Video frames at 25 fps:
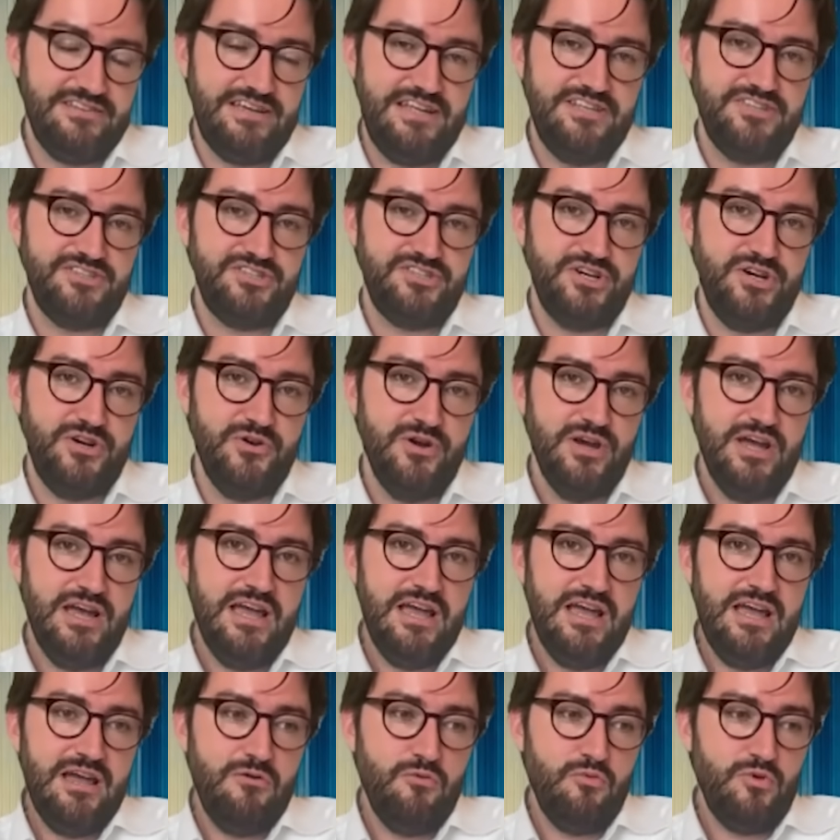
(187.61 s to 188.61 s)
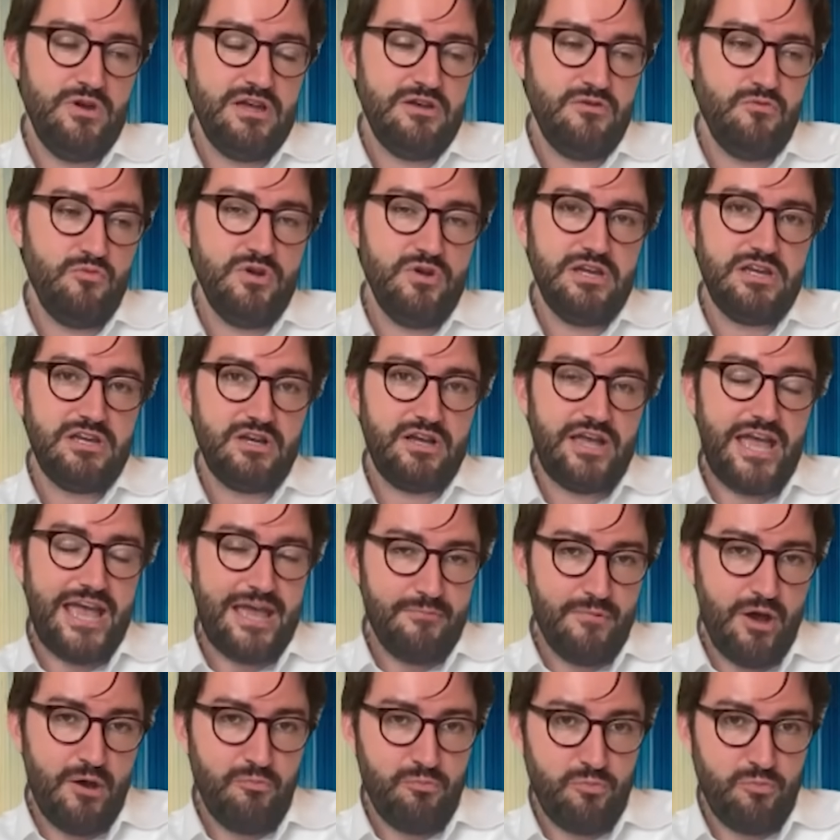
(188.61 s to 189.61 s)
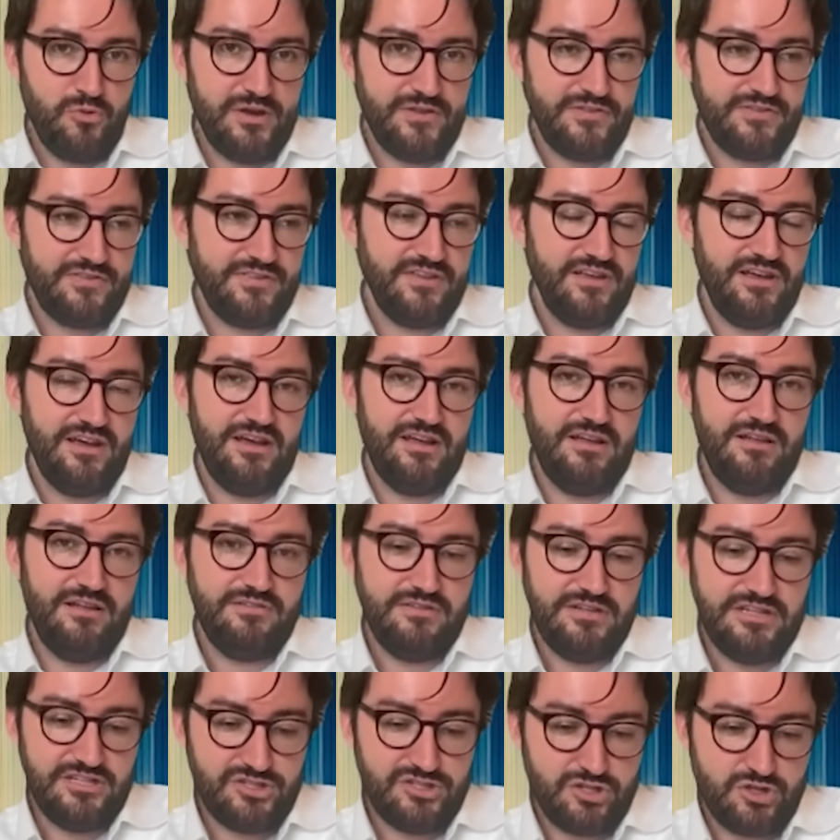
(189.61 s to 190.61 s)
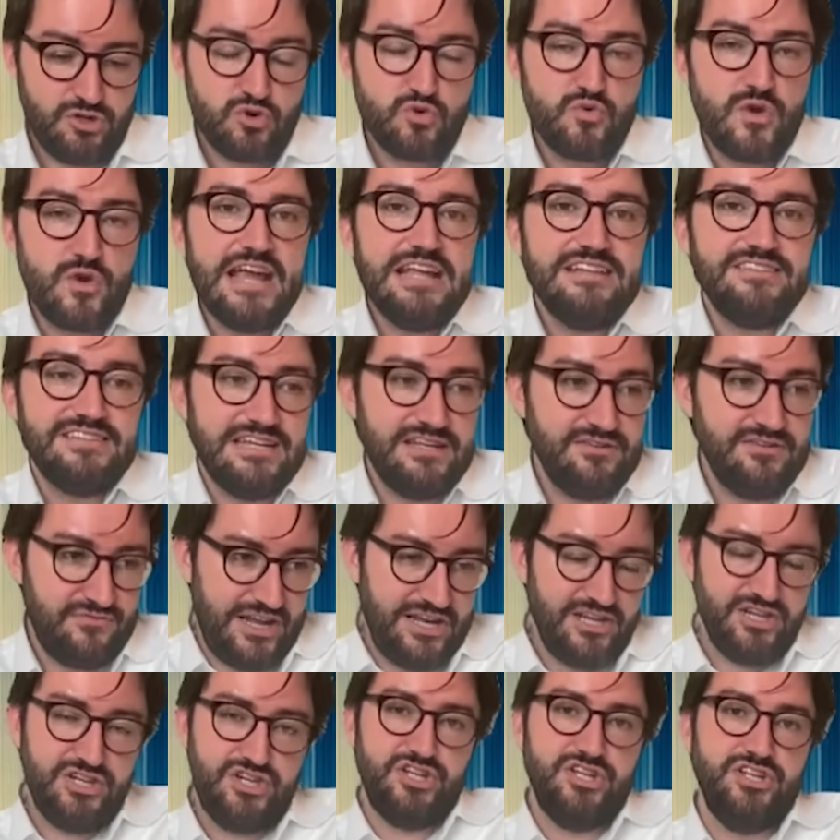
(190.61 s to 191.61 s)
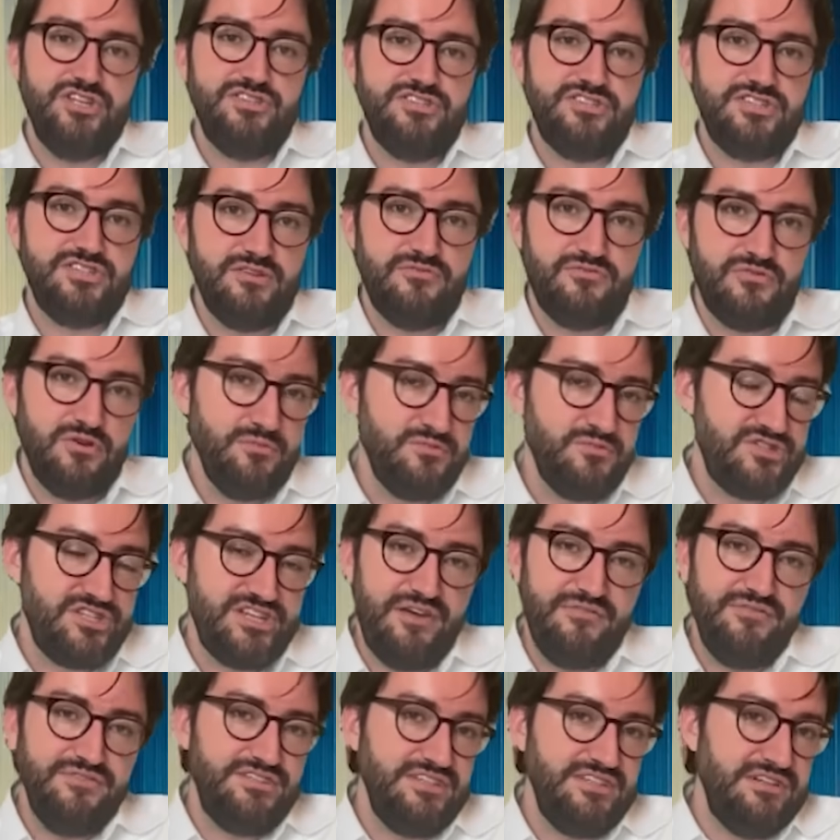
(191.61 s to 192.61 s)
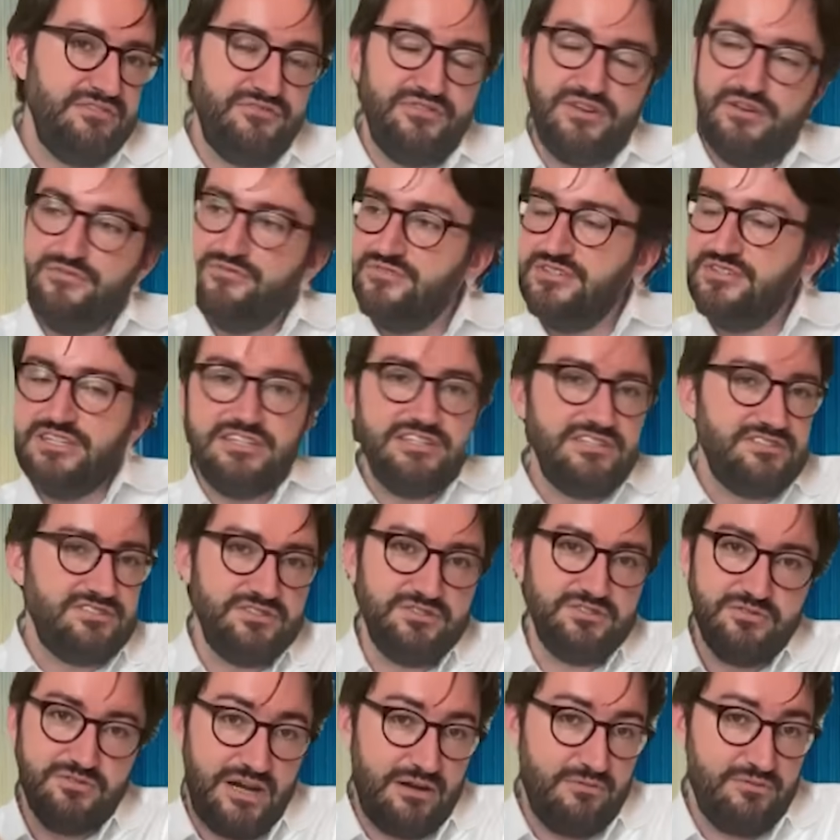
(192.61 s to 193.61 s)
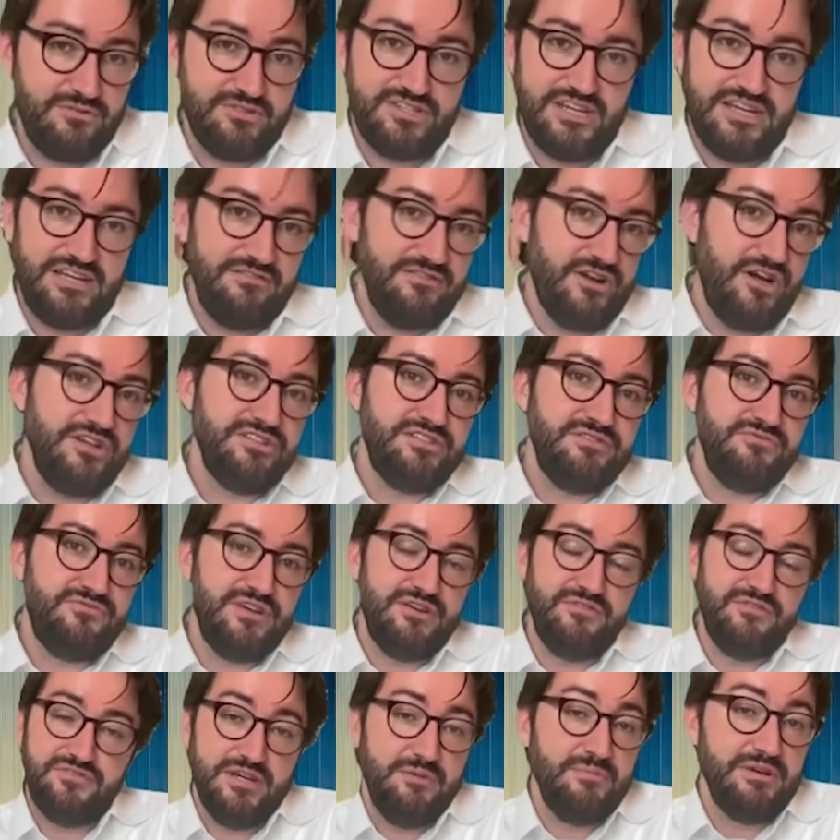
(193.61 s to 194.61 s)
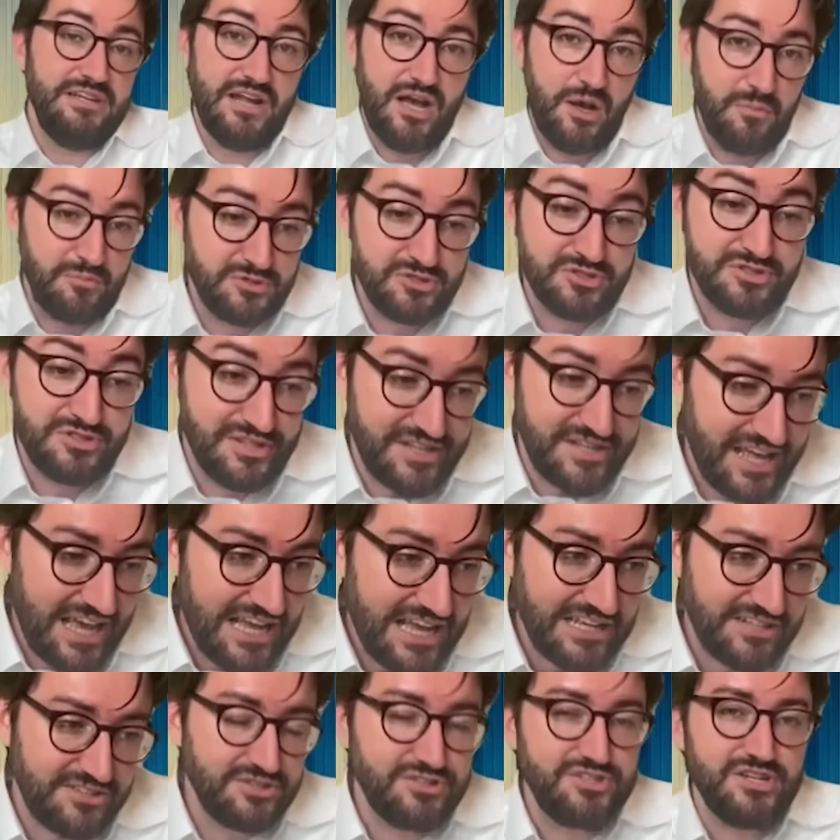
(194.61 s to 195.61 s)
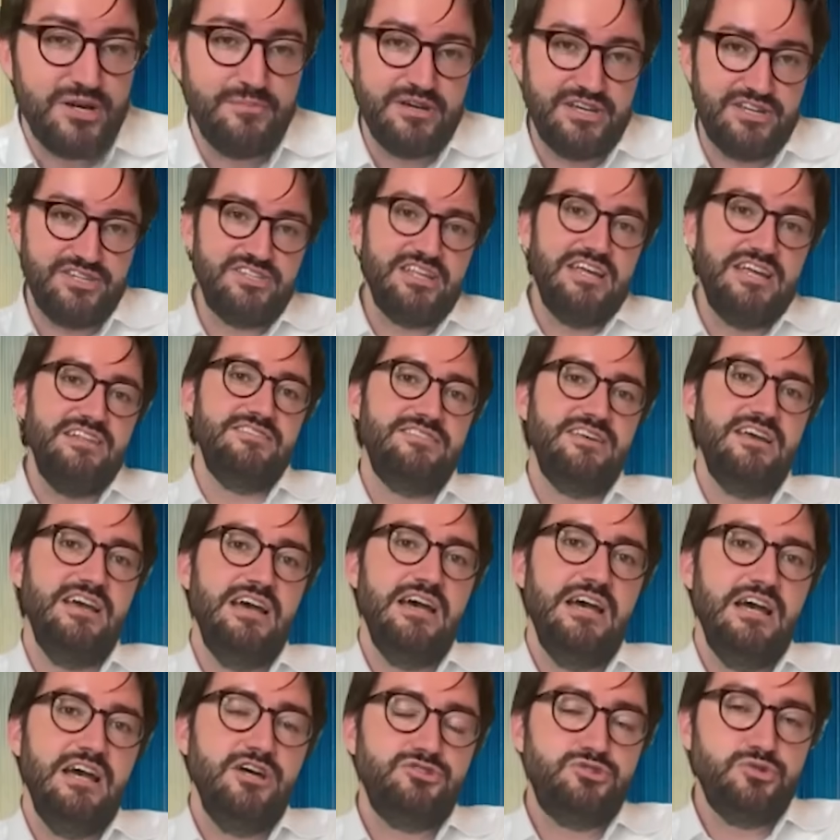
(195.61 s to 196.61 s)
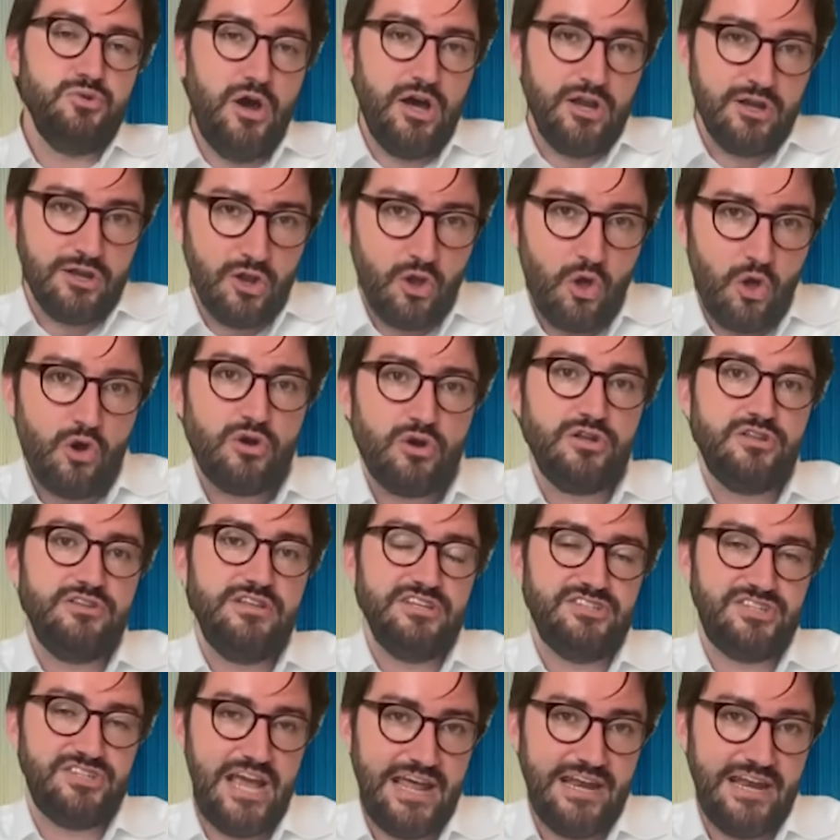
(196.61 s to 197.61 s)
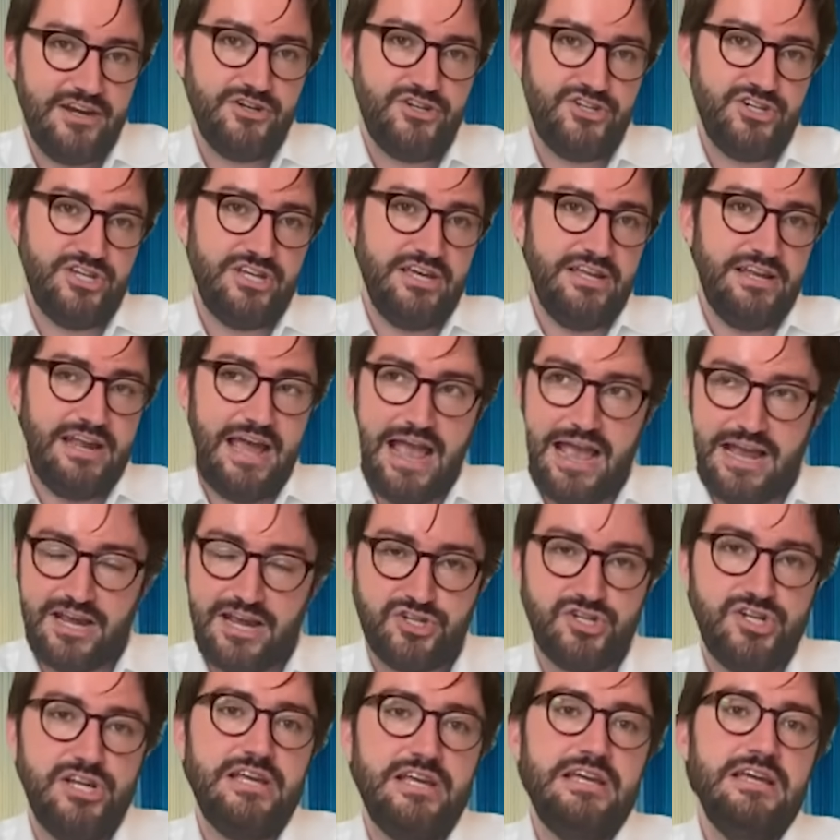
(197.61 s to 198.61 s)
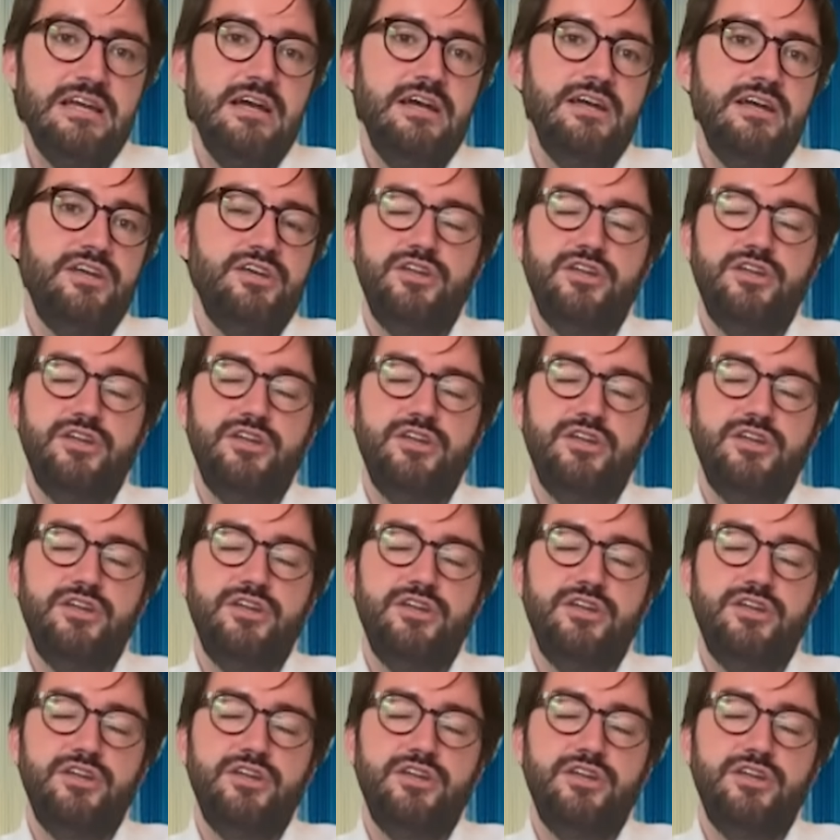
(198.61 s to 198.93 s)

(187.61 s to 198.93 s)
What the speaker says: And so we came up with these great inventions from 1750 to, I would say, 1950, I mean, up to today to some extent, to unlock this energy and actually,